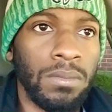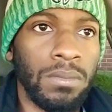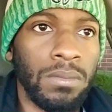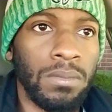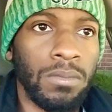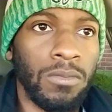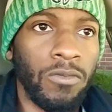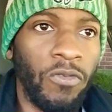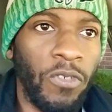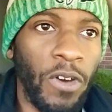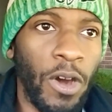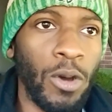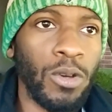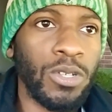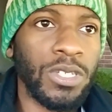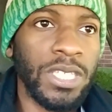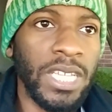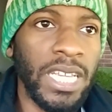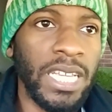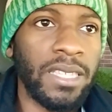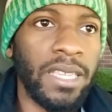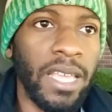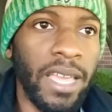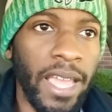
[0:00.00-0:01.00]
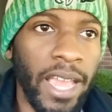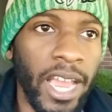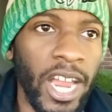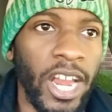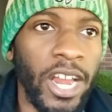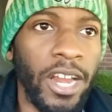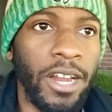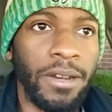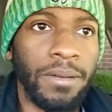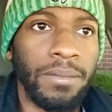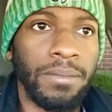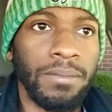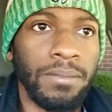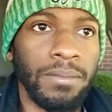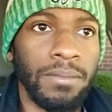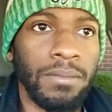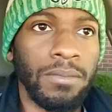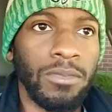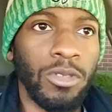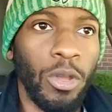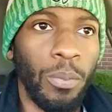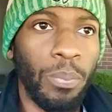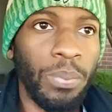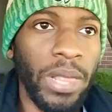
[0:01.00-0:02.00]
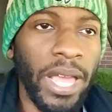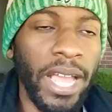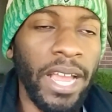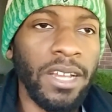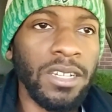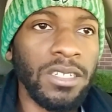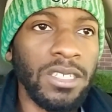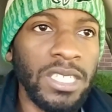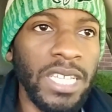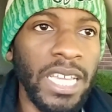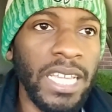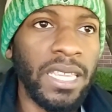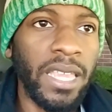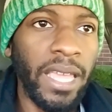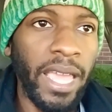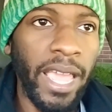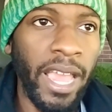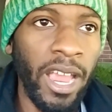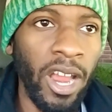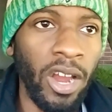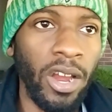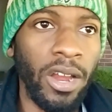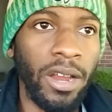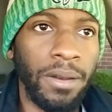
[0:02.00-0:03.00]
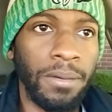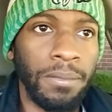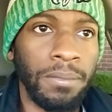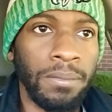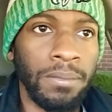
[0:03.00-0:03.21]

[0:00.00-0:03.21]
Folks need to hear it. The players need to hear it.